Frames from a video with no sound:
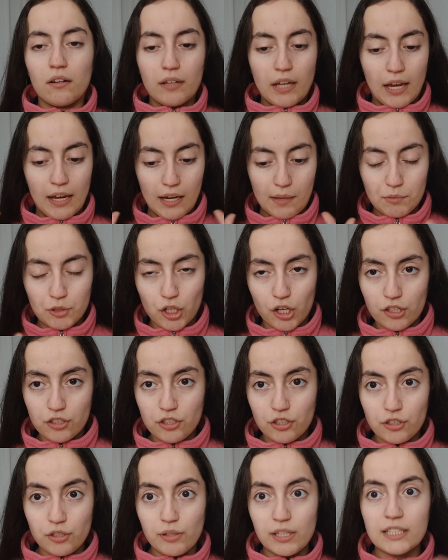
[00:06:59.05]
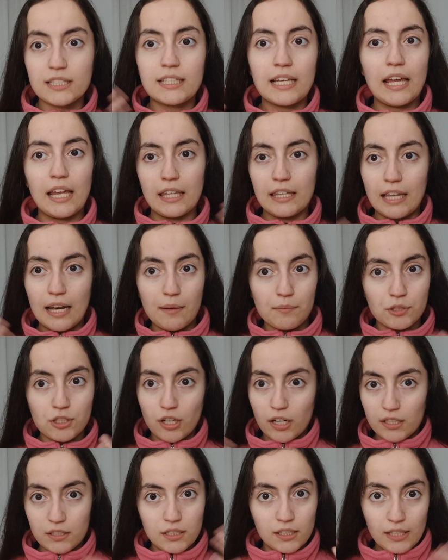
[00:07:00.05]
okay, I'm starting to do this thing, and then I'm
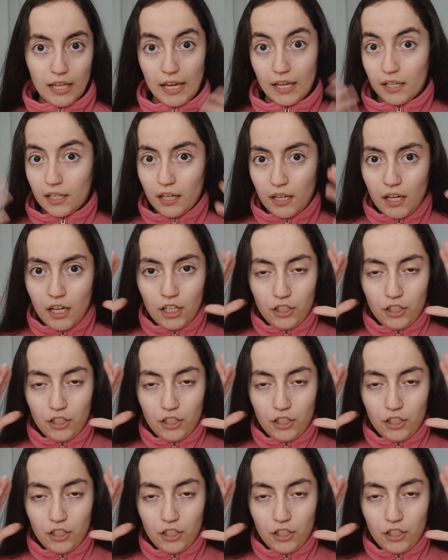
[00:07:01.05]
starting to, like,